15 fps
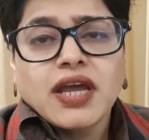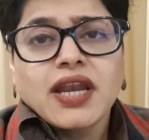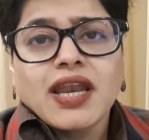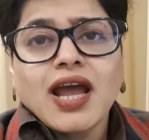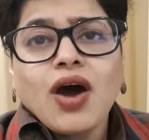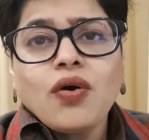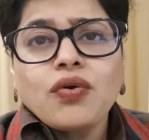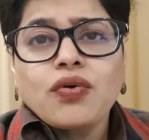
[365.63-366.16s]

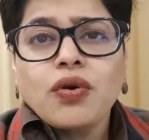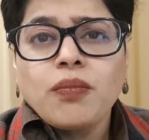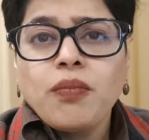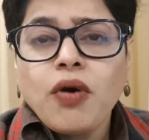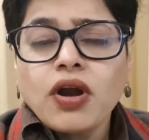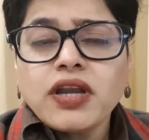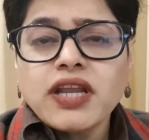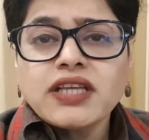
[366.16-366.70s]
Now,
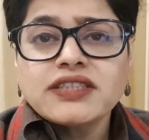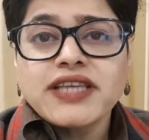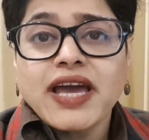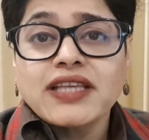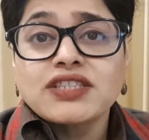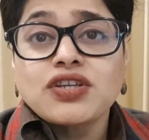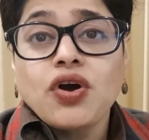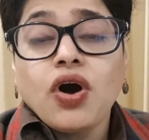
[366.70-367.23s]
robotics
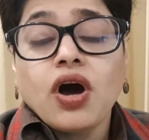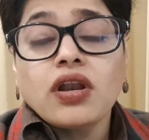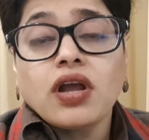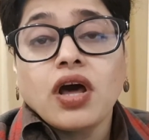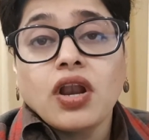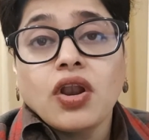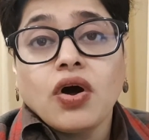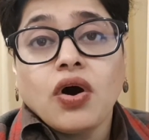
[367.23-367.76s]
has gone a
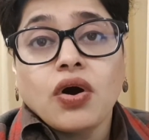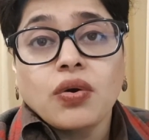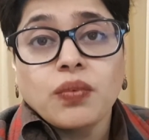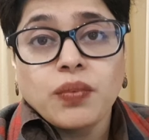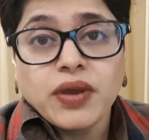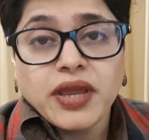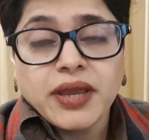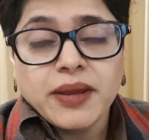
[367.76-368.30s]
long
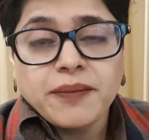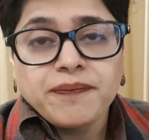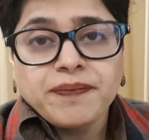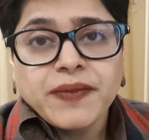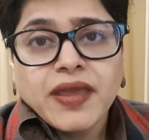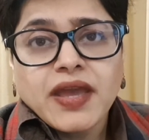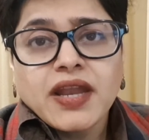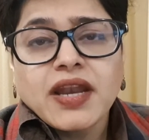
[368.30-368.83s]
way.
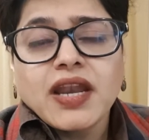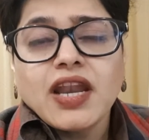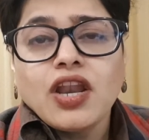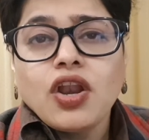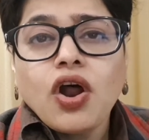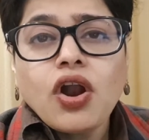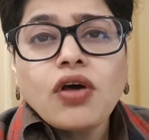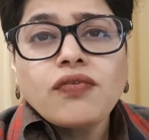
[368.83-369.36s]
A
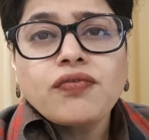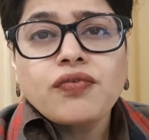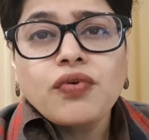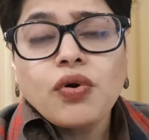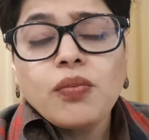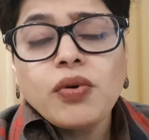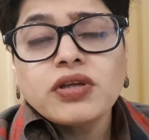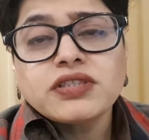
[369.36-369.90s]
lot of
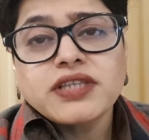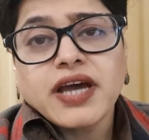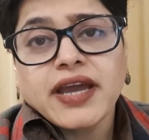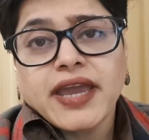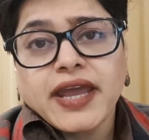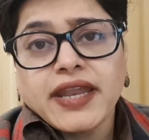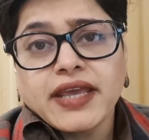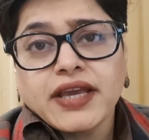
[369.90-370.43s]
robots are
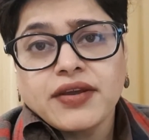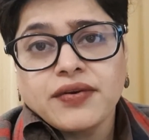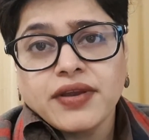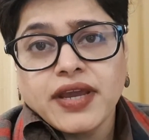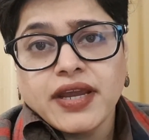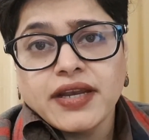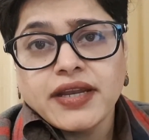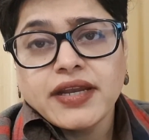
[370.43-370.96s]
getting
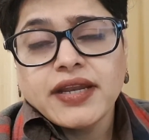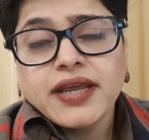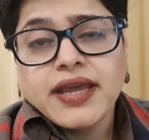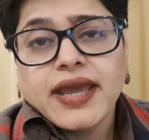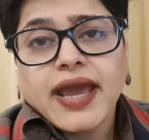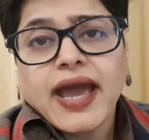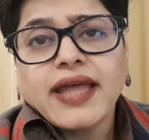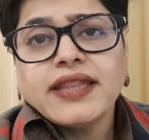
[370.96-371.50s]
created
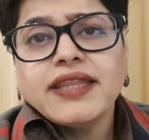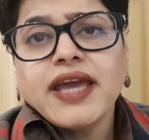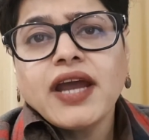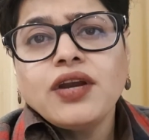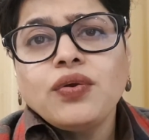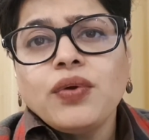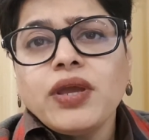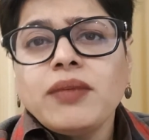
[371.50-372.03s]
and they are
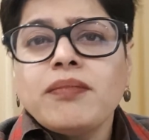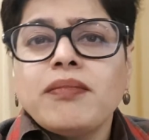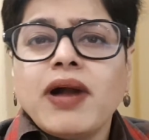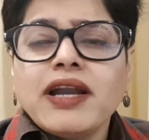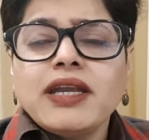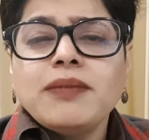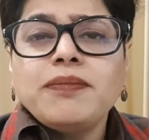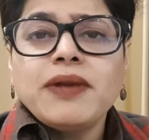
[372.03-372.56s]
doing
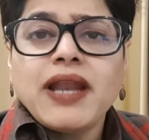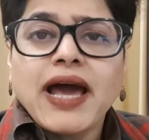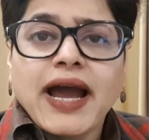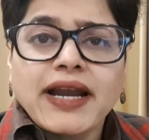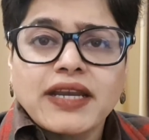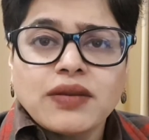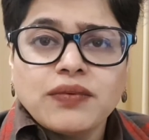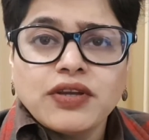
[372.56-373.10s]
multiple
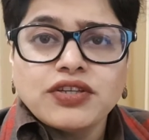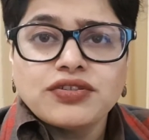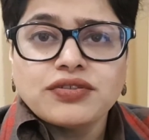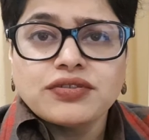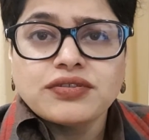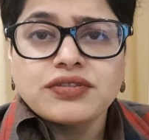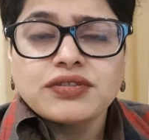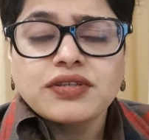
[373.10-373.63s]

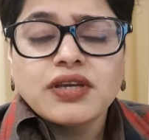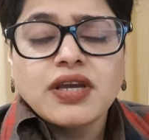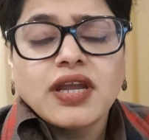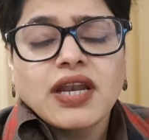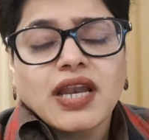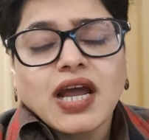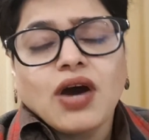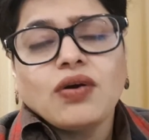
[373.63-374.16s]
activations.
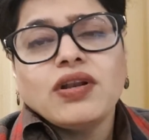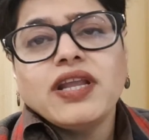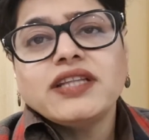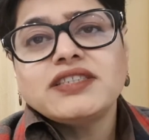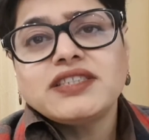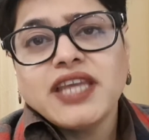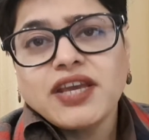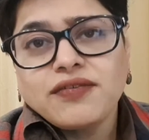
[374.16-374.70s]
Now,
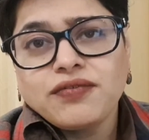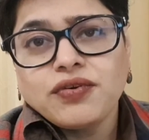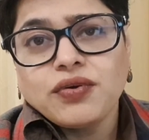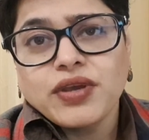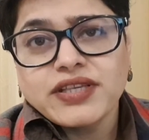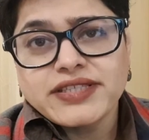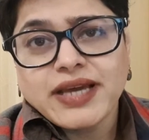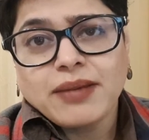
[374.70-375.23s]
let's take a few
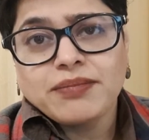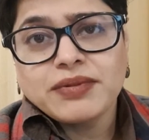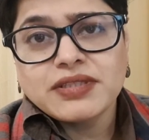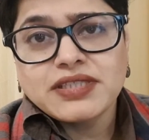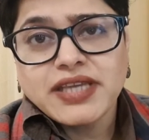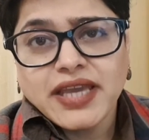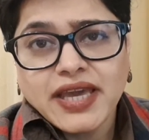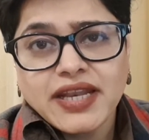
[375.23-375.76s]
examples
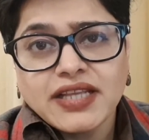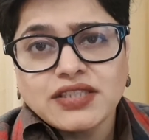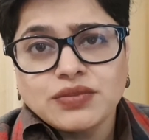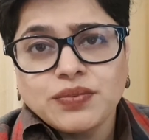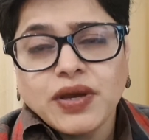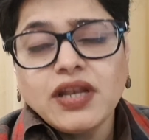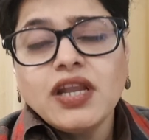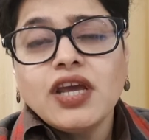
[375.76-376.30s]
here as
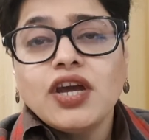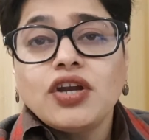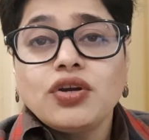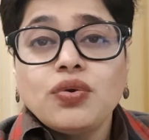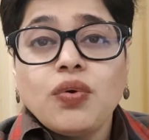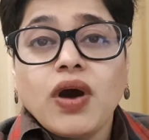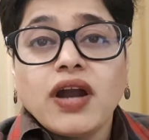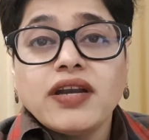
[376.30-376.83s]
well
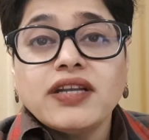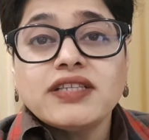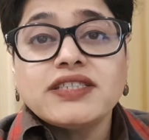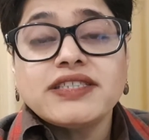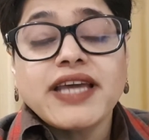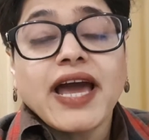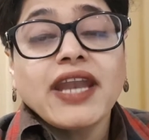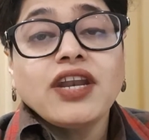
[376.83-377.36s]
to
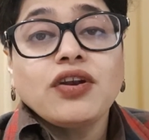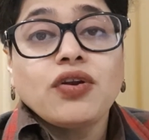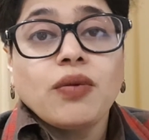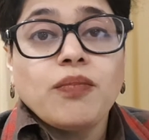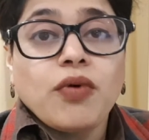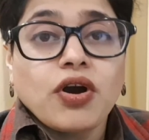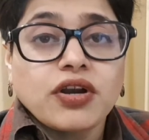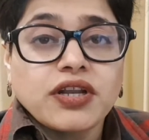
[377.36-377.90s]
understand
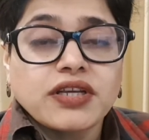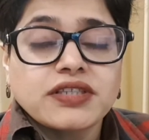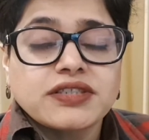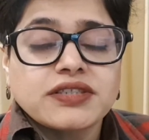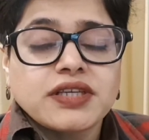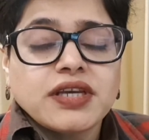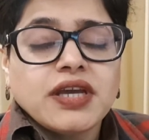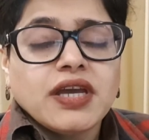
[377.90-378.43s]
robotics.